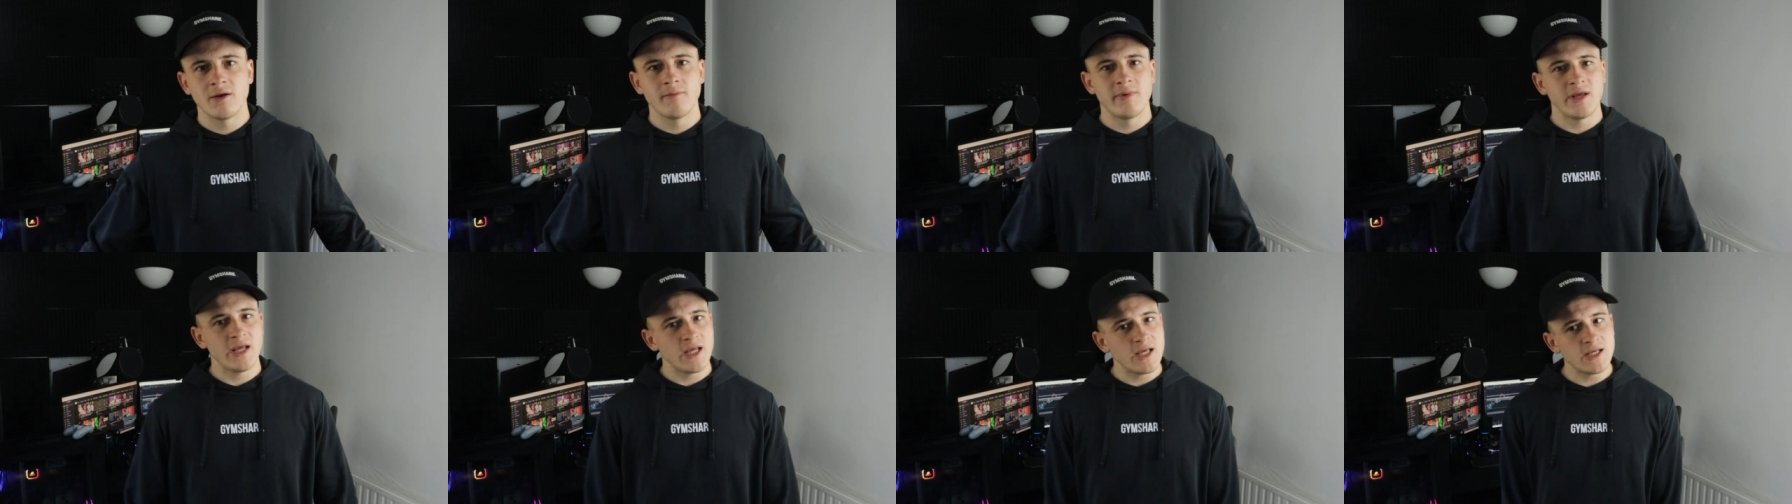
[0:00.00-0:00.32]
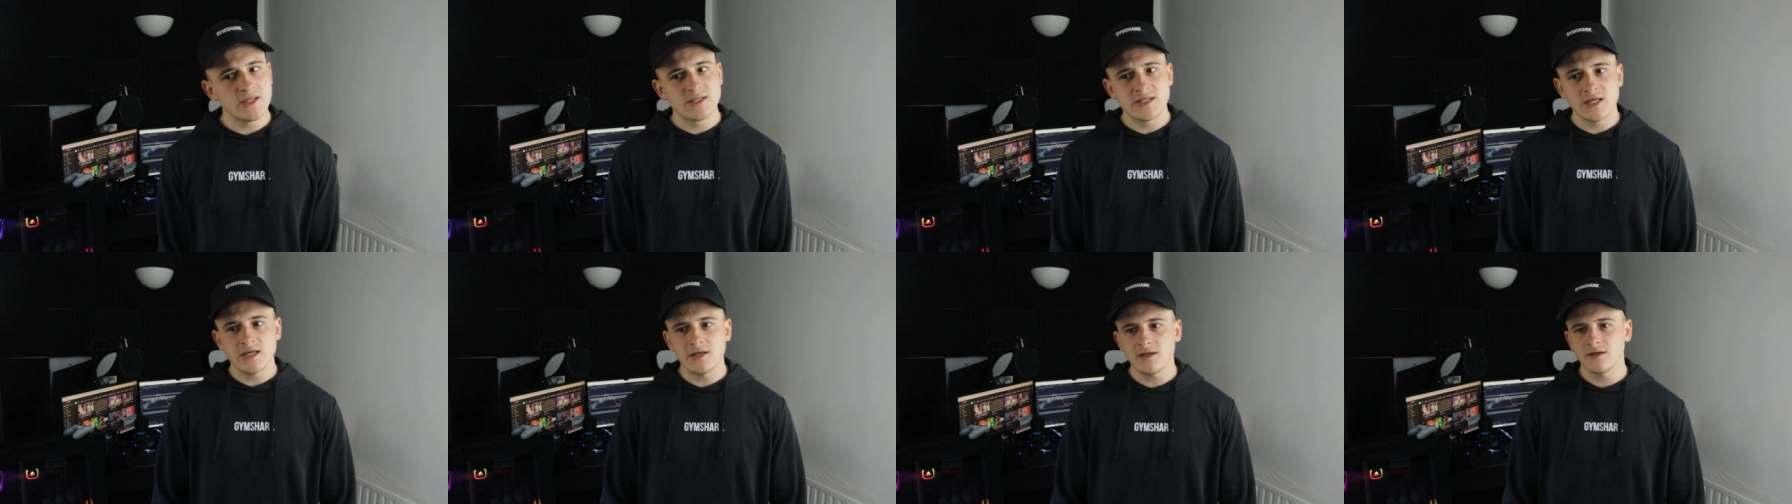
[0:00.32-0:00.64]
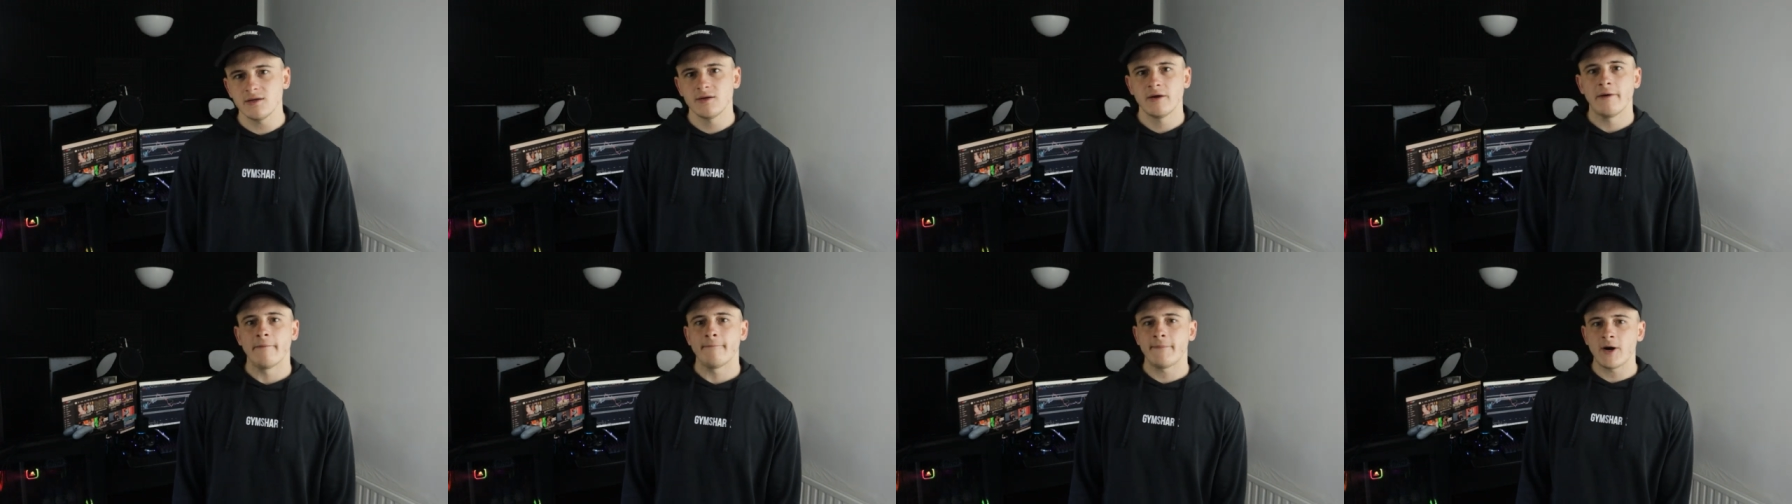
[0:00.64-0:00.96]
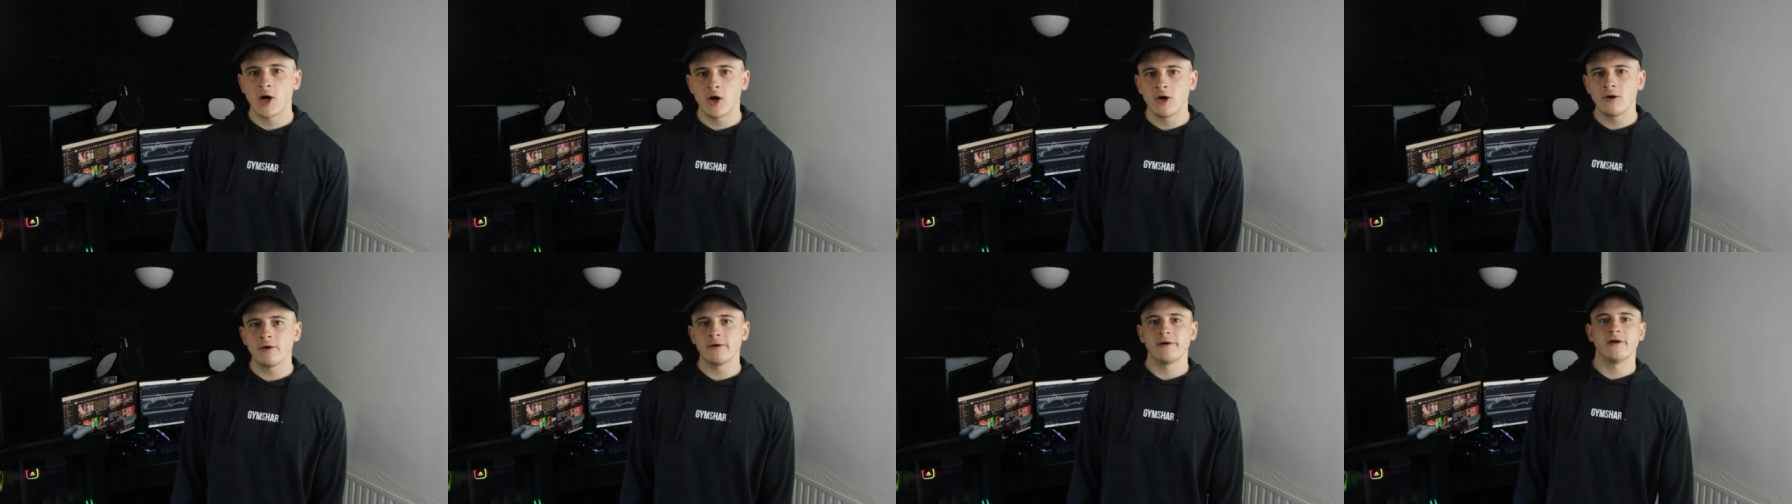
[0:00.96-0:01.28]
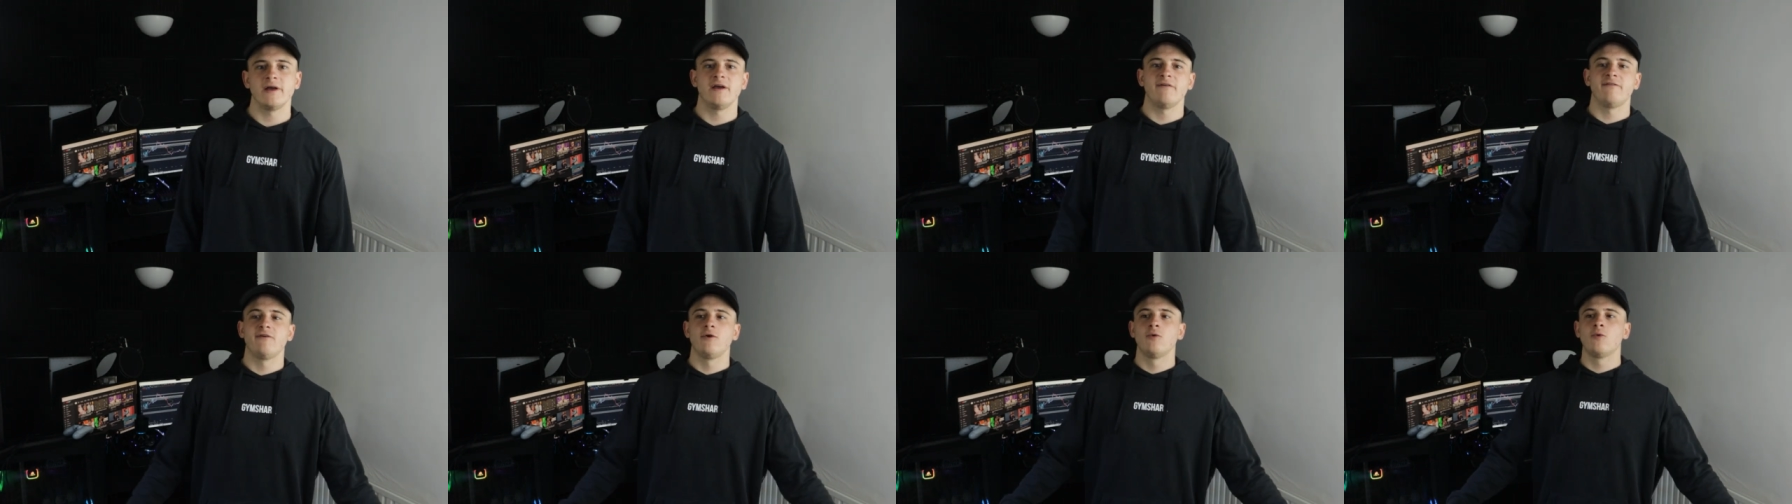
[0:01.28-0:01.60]
gonna be easy, but
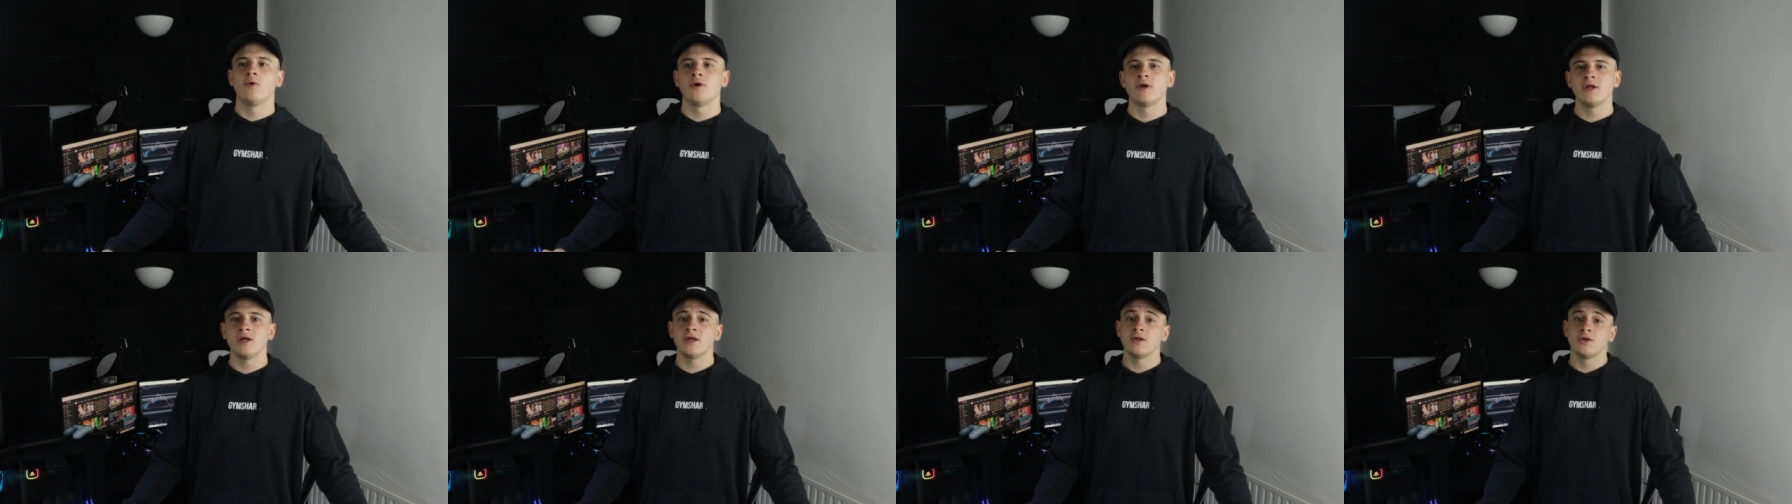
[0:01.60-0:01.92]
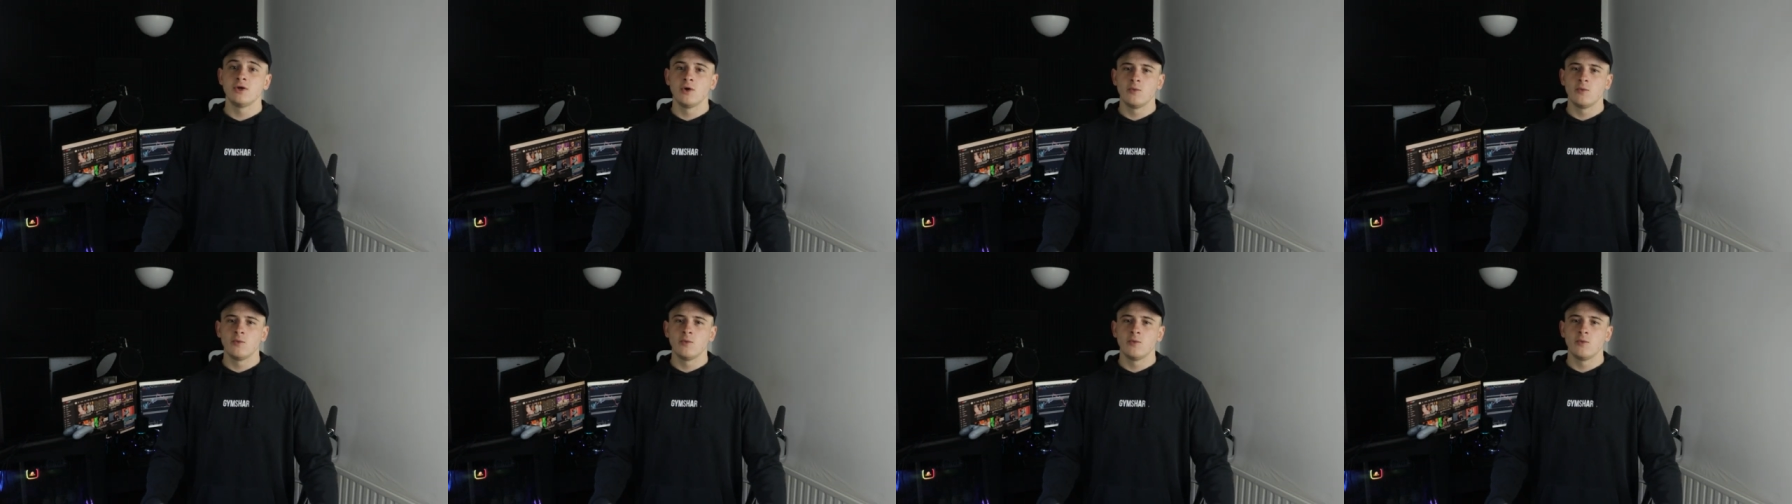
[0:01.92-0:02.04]
if you want it,